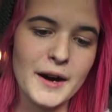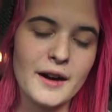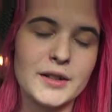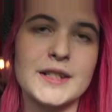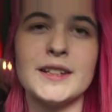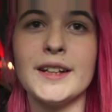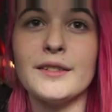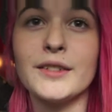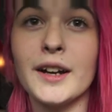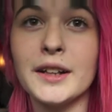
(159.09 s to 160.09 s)
recently
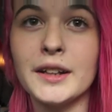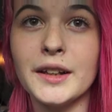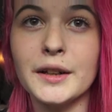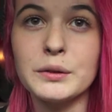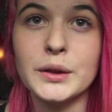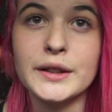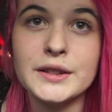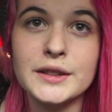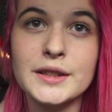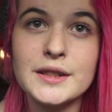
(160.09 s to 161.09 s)
I've gotten a lot of
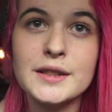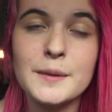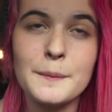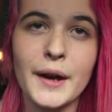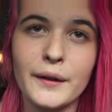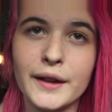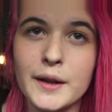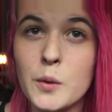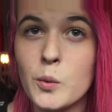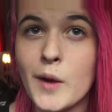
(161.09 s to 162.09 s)
questions about
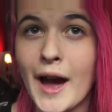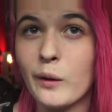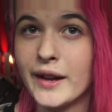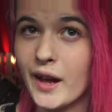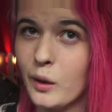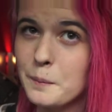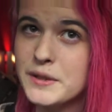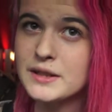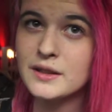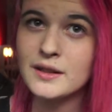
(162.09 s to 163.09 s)
how it
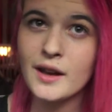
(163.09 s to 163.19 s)
helps.